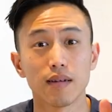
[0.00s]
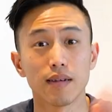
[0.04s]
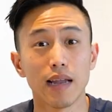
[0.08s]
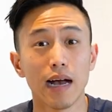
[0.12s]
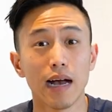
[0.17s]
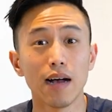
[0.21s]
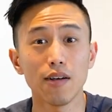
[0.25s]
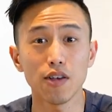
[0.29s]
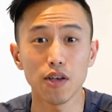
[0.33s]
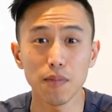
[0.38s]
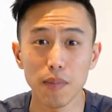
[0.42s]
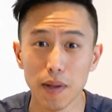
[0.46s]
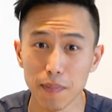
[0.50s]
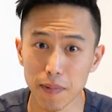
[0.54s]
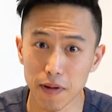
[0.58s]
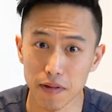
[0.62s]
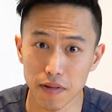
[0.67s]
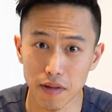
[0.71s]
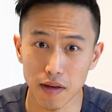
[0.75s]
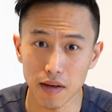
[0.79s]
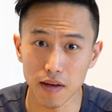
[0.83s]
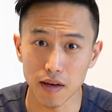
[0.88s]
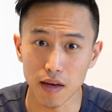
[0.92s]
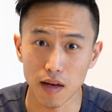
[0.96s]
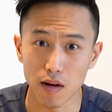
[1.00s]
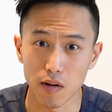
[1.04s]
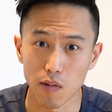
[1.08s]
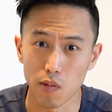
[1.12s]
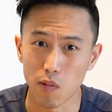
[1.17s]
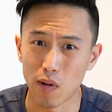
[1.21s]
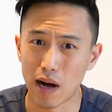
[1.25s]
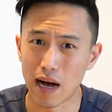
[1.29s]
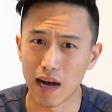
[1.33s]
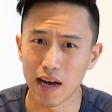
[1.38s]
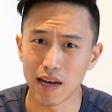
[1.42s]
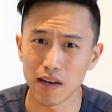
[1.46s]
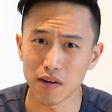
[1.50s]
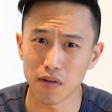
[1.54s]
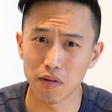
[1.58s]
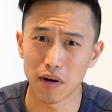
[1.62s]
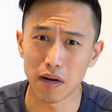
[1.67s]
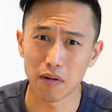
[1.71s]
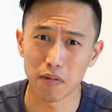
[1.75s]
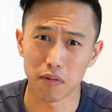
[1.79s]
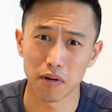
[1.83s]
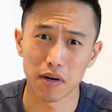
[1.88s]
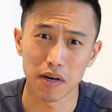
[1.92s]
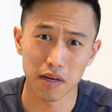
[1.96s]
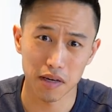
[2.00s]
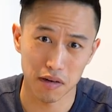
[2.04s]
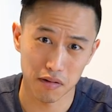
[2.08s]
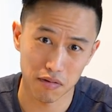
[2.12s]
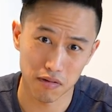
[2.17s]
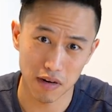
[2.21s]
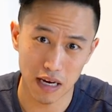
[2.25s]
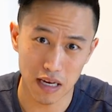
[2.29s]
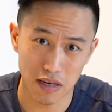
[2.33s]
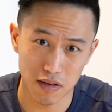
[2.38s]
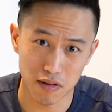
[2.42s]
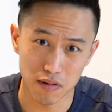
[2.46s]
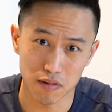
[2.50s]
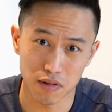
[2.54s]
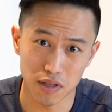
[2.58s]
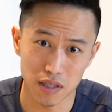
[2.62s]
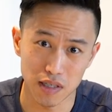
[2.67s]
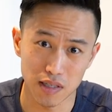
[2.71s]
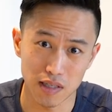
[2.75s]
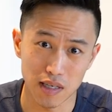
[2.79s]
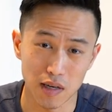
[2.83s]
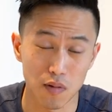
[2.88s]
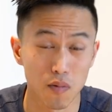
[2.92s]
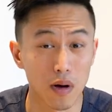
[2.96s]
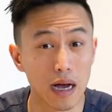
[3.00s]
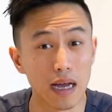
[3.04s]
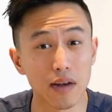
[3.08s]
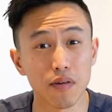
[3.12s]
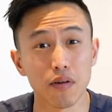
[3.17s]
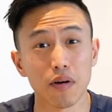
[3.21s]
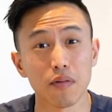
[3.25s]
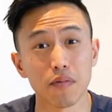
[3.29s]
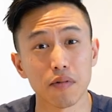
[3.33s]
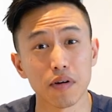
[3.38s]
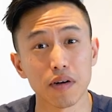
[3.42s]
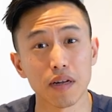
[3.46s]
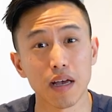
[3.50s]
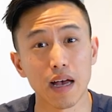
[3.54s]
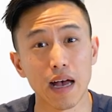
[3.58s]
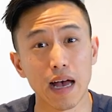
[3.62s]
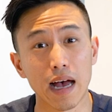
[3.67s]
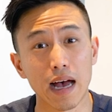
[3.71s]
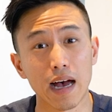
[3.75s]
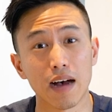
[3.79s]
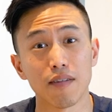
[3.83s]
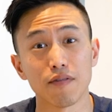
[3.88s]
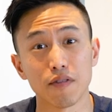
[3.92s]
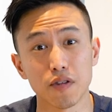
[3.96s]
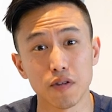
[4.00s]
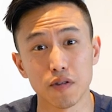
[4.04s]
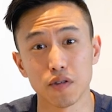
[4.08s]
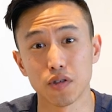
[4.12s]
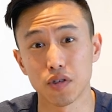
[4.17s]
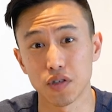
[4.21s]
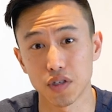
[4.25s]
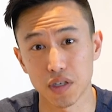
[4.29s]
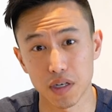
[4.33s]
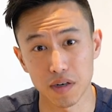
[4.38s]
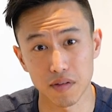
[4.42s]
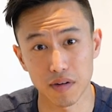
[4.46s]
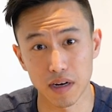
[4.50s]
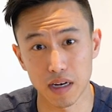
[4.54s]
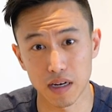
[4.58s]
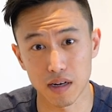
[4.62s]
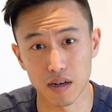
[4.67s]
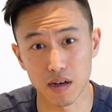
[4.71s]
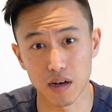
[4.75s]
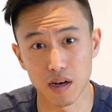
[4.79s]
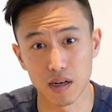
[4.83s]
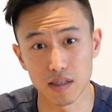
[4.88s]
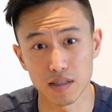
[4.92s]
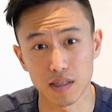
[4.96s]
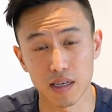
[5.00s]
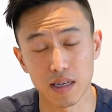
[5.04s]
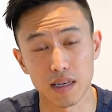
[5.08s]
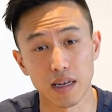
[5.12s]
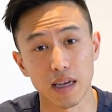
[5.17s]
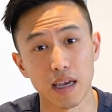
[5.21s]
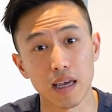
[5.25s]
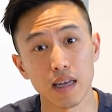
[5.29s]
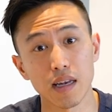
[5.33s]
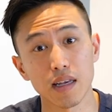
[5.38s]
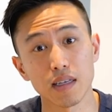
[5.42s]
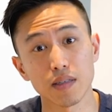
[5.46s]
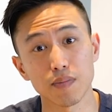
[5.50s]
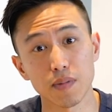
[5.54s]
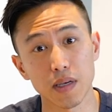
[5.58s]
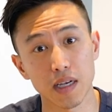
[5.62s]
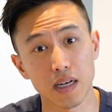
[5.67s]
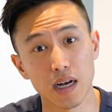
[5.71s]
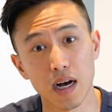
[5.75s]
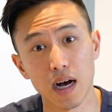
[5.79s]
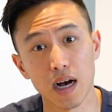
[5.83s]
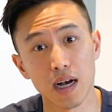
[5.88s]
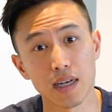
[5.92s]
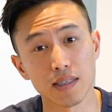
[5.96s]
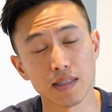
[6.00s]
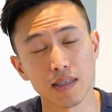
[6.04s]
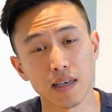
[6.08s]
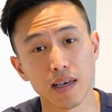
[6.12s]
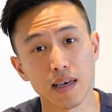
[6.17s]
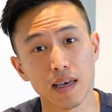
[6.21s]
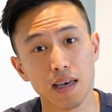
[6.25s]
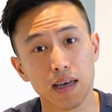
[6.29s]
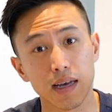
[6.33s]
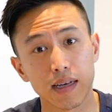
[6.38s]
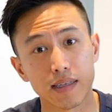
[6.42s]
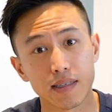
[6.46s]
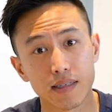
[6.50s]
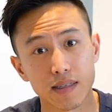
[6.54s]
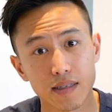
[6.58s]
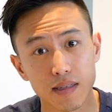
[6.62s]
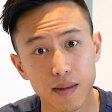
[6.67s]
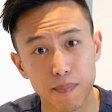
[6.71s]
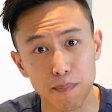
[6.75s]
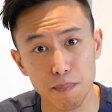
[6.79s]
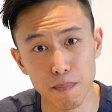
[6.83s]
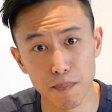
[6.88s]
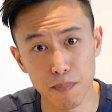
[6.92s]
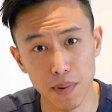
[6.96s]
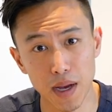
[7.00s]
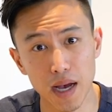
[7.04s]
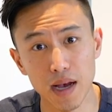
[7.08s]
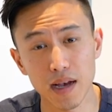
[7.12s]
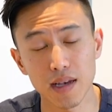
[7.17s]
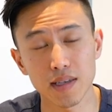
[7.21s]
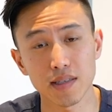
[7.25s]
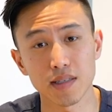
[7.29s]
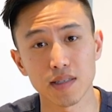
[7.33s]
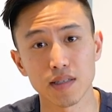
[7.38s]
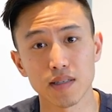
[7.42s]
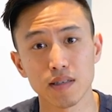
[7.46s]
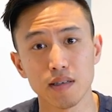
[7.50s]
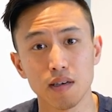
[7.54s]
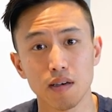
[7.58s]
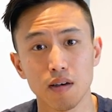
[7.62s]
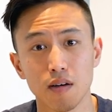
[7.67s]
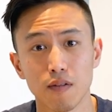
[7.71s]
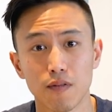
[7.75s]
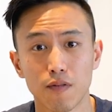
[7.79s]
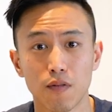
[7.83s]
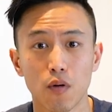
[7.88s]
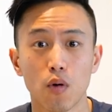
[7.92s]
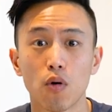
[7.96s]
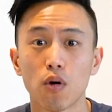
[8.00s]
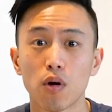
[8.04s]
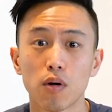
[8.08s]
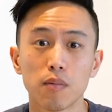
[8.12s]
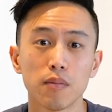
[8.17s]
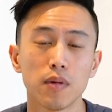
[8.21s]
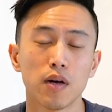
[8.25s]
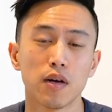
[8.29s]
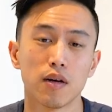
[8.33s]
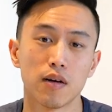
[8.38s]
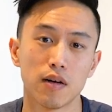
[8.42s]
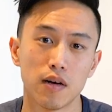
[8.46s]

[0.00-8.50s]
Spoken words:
Now you might be thinking, why do I want to create UGC? Why do I want to have user-generated content? It is because it's the best form